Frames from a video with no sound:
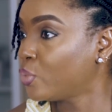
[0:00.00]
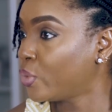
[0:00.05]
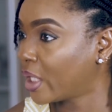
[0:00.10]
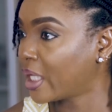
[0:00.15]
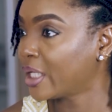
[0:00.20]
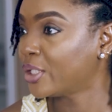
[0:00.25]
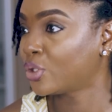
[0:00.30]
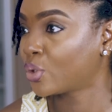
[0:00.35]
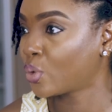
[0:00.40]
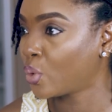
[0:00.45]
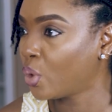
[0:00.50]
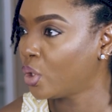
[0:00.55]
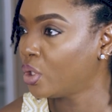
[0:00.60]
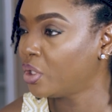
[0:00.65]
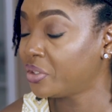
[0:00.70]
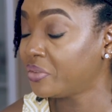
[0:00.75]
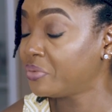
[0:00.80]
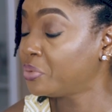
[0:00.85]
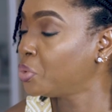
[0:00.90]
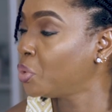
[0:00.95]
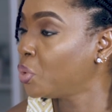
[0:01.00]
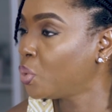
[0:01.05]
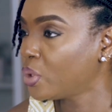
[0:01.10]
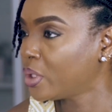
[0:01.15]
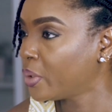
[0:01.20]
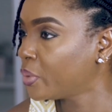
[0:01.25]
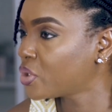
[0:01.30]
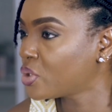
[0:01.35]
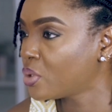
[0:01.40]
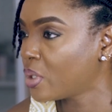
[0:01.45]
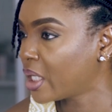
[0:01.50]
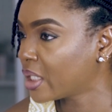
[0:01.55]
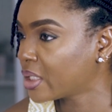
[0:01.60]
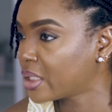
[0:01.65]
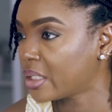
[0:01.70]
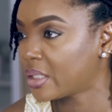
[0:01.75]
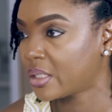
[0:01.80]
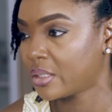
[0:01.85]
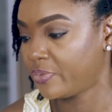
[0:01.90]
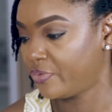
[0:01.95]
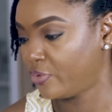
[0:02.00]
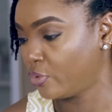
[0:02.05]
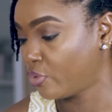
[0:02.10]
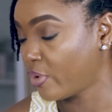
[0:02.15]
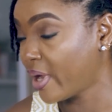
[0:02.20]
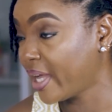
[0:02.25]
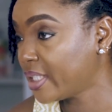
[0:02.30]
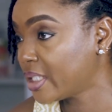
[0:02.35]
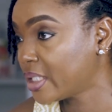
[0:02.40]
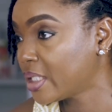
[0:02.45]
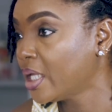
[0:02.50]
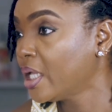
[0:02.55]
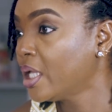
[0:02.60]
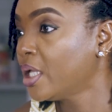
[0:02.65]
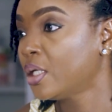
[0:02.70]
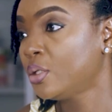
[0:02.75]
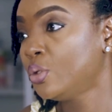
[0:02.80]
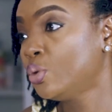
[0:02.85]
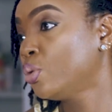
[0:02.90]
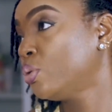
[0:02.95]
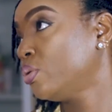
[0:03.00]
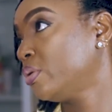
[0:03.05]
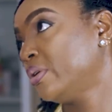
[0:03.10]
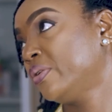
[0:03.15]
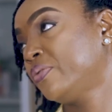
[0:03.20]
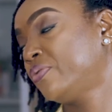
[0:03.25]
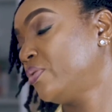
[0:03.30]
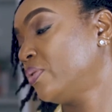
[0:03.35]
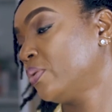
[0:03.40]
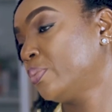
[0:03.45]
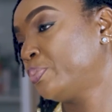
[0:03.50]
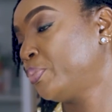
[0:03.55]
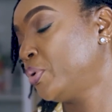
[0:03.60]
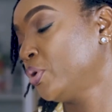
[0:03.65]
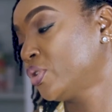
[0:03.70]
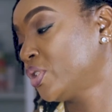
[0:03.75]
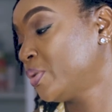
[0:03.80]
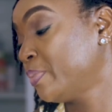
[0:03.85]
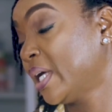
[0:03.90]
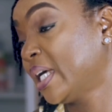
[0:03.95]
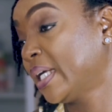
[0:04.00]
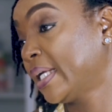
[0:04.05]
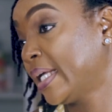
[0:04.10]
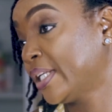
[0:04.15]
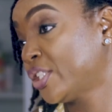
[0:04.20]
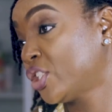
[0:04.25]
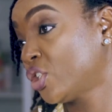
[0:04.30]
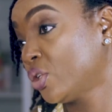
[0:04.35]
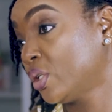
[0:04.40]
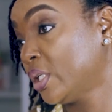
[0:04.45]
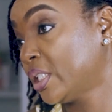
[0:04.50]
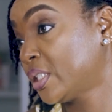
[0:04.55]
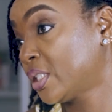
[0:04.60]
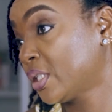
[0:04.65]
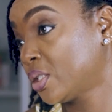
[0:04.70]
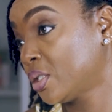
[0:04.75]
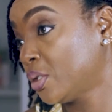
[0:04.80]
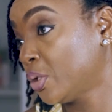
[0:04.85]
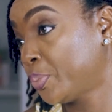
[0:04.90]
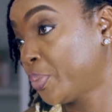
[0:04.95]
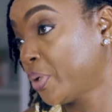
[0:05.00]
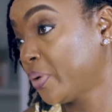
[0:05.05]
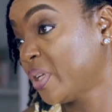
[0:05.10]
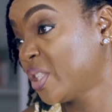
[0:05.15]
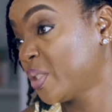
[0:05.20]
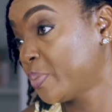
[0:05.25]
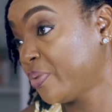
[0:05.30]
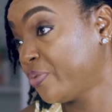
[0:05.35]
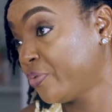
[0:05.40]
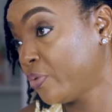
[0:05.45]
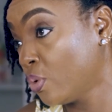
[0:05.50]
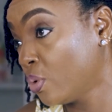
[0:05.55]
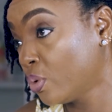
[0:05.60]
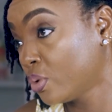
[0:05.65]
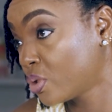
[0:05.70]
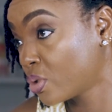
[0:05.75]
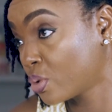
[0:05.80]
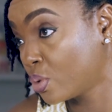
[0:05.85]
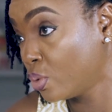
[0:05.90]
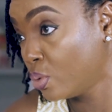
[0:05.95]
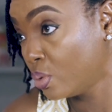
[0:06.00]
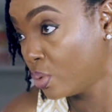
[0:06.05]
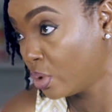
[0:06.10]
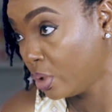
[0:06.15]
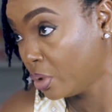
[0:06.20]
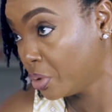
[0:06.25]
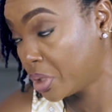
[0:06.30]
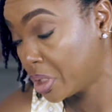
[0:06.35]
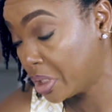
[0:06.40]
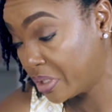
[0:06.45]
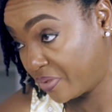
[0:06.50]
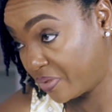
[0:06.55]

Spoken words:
can call on. No, there was no access. If you write, if the postman gets your letter to your parents before school closes,